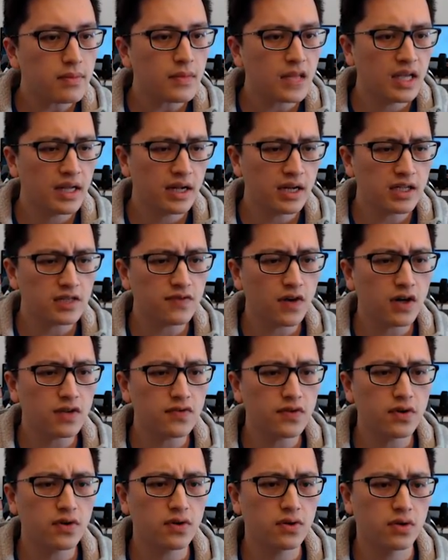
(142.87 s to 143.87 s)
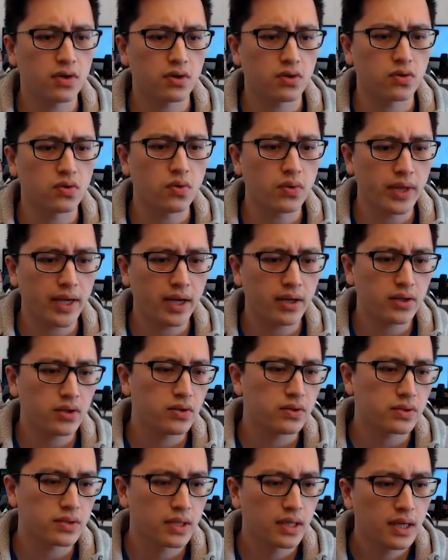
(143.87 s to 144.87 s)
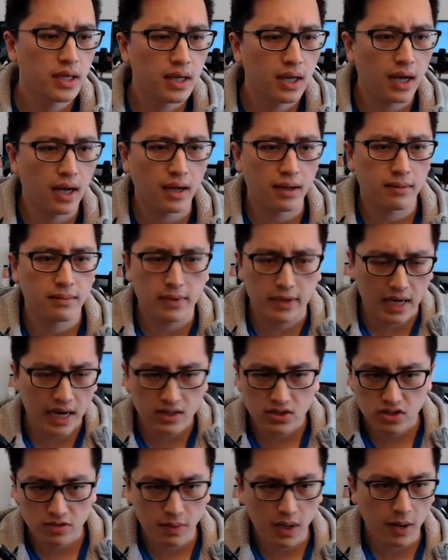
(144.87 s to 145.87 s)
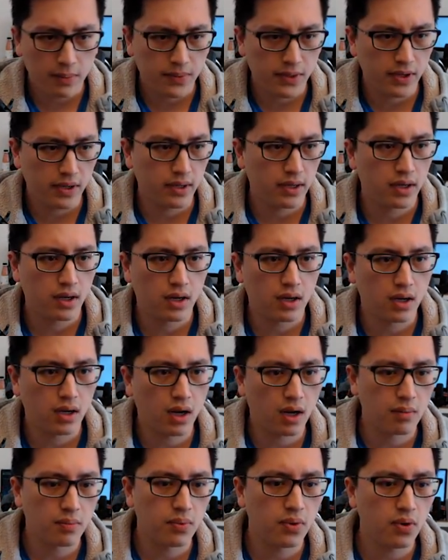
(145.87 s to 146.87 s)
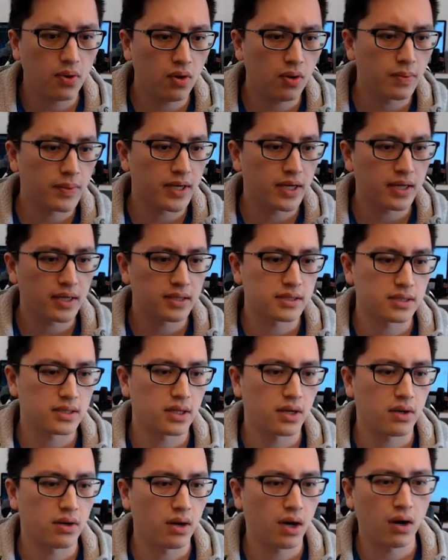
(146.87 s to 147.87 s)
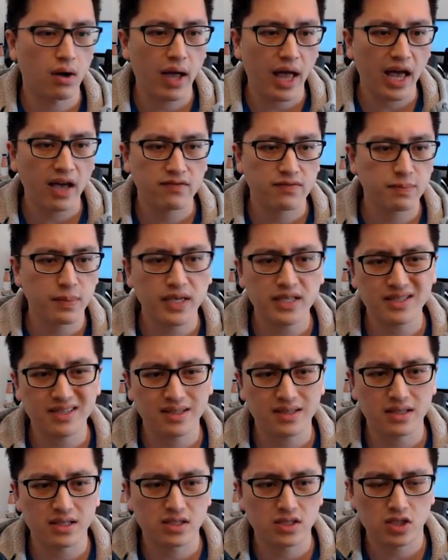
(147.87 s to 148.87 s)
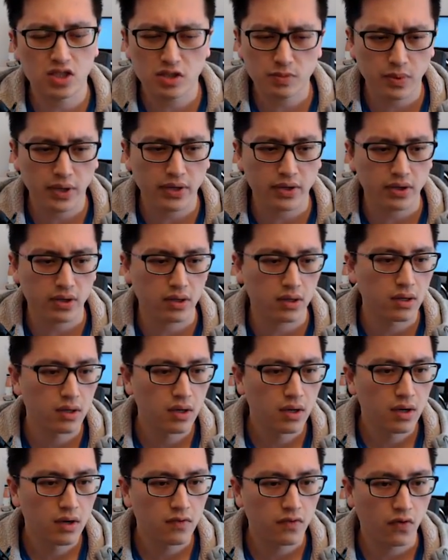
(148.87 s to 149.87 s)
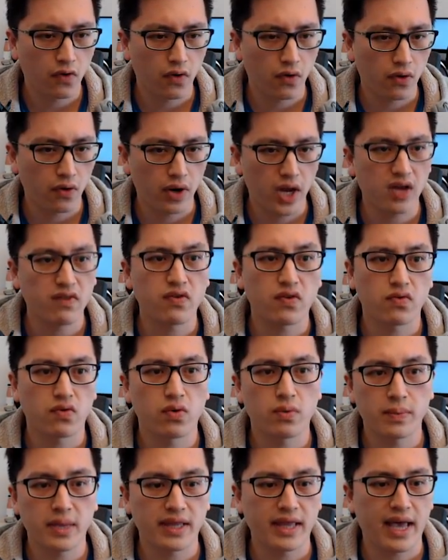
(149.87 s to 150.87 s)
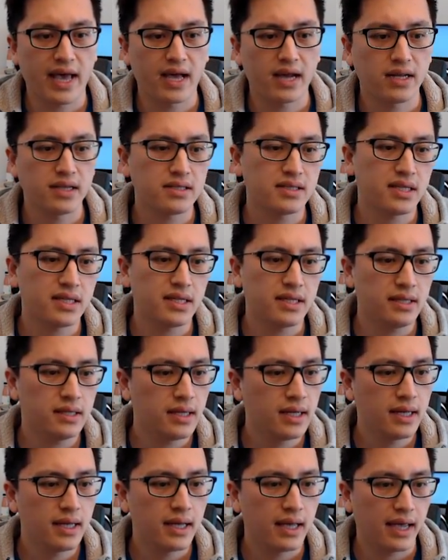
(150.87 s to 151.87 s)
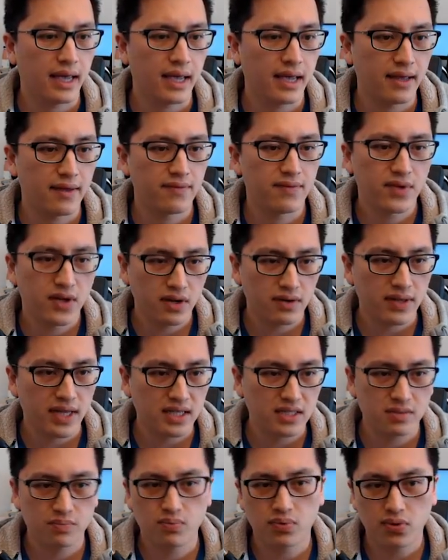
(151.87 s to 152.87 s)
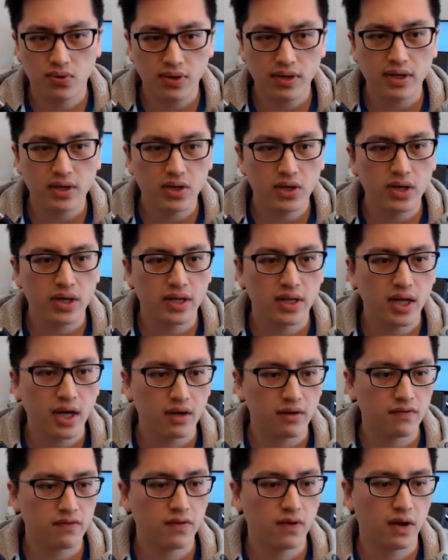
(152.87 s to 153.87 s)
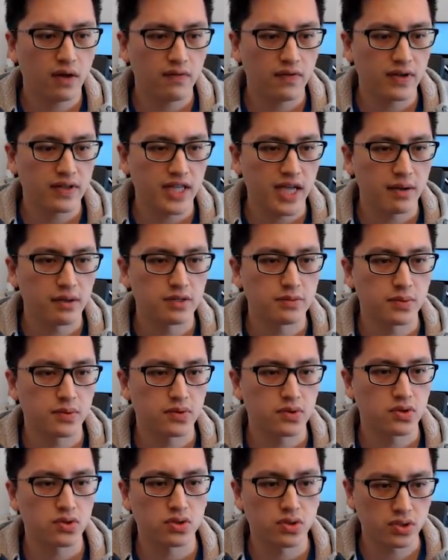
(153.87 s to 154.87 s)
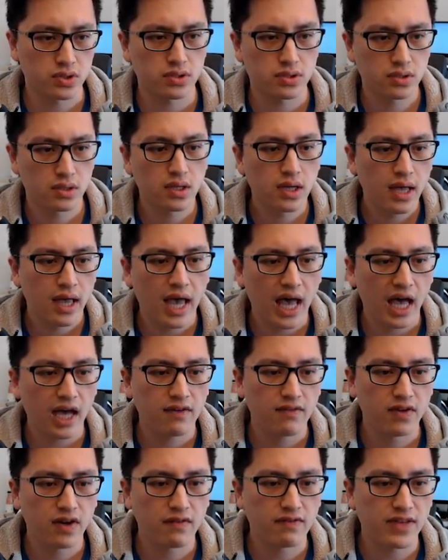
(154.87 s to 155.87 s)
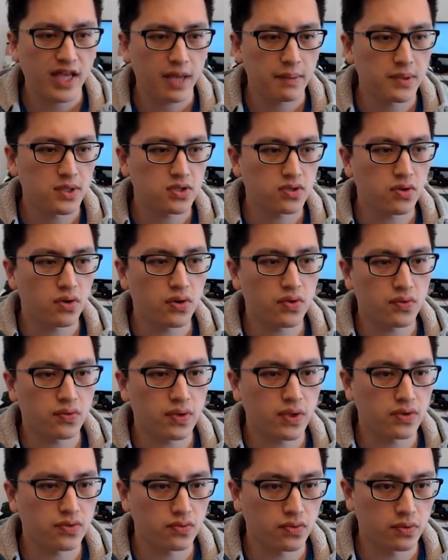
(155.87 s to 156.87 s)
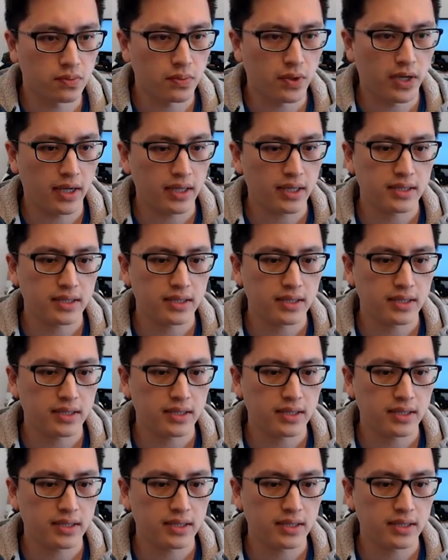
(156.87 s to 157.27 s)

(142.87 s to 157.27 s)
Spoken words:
And then as far as for your cooldown use, like I just popped it on pull because I'll have basically siege breaker for every room that the ad is in, and that's a pretty good enough of a damage boost to just have enough damage going through each room, right?